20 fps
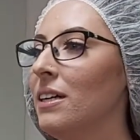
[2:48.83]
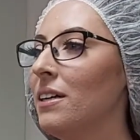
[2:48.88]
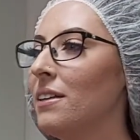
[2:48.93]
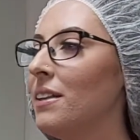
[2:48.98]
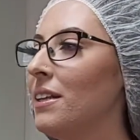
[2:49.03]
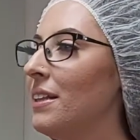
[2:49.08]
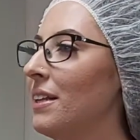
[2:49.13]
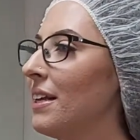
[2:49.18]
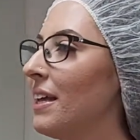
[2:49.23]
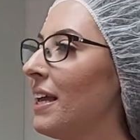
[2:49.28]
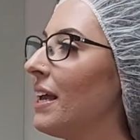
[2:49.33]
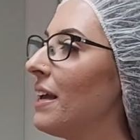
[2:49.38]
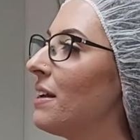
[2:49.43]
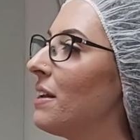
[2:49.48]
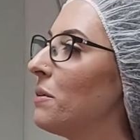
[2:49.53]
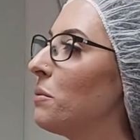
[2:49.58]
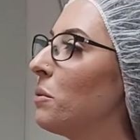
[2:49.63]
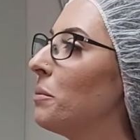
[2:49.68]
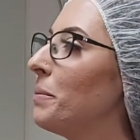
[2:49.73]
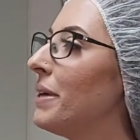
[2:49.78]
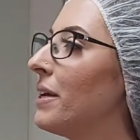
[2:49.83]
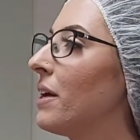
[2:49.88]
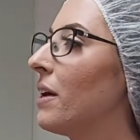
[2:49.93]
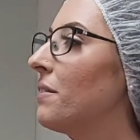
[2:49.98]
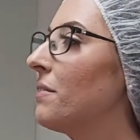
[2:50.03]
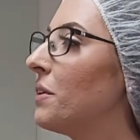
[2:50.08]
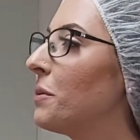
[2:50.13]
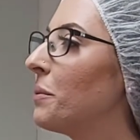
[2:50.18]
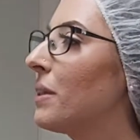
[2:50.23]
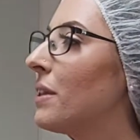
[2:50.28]
Then the candy will be
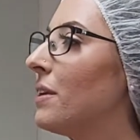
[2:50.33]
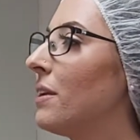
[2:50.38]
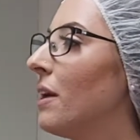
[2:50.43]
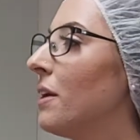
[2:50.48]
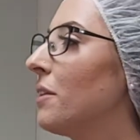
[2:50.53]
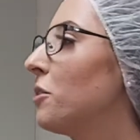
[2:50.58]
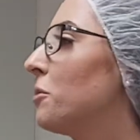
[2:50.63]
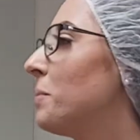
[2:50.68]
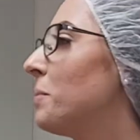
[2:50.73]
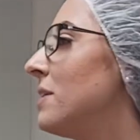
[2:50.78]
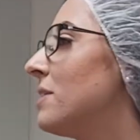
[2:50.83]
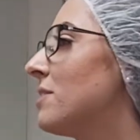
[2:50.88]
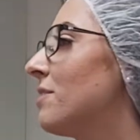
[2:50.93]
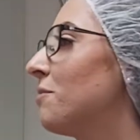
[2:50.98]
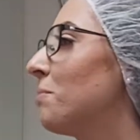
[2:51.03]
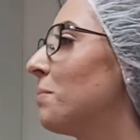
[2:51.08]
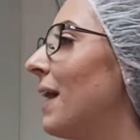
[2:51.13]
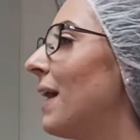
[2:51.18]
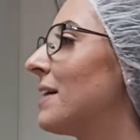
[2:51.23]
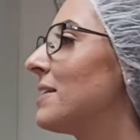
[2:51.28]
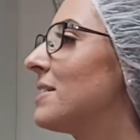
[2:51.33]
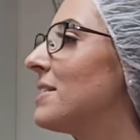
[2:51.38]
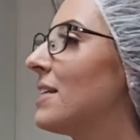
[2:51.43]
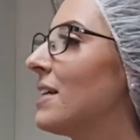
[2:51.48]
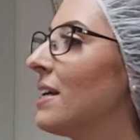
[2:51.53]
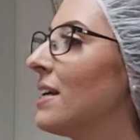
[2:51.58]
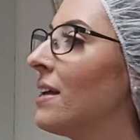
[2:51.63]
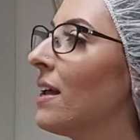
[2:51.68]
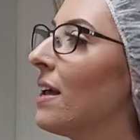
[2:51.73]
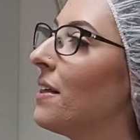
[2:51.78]
covered with another piece of plastic,